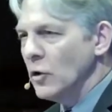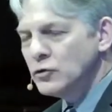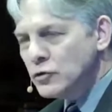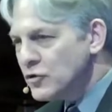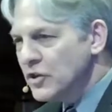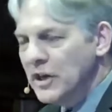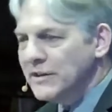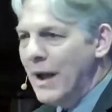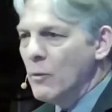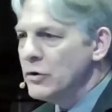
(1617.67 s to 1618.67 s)
Don't you
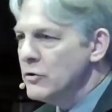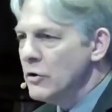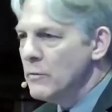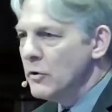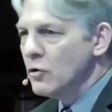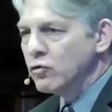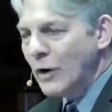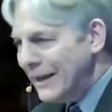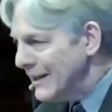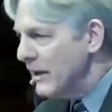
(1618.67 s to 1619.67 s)
think that would
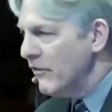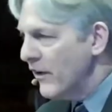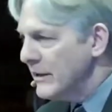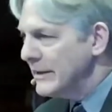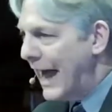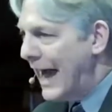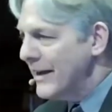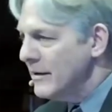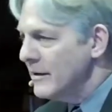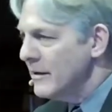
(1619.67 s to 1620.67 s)
greatly offend
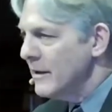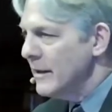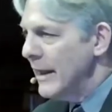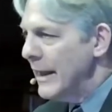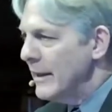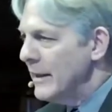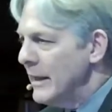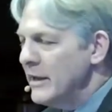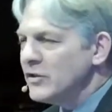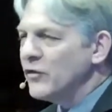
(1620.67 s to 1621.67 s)
God?
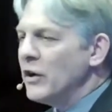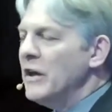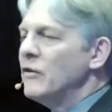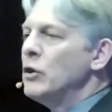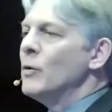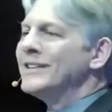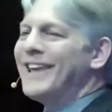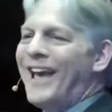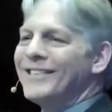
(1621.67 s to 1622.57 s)
He has forgiven you a